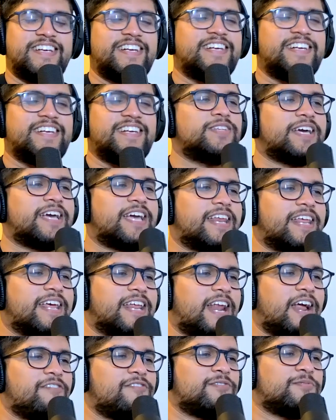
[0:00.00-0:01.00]
Dude, they can get
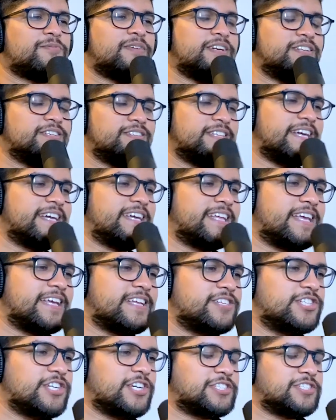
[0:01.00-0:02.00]
everyone, dude. They can get
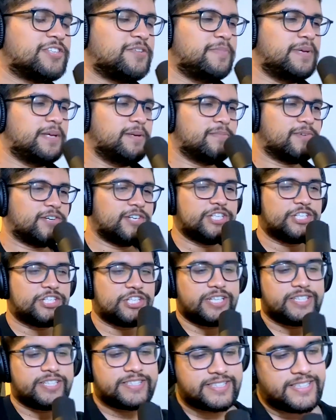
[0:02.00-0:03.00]
Justin Bieber and
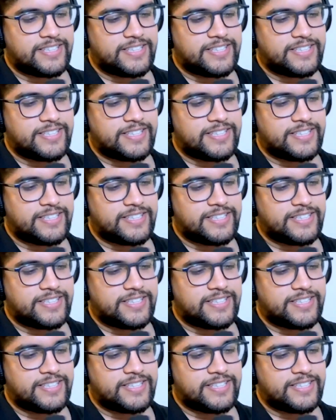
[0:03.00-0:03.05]
shit.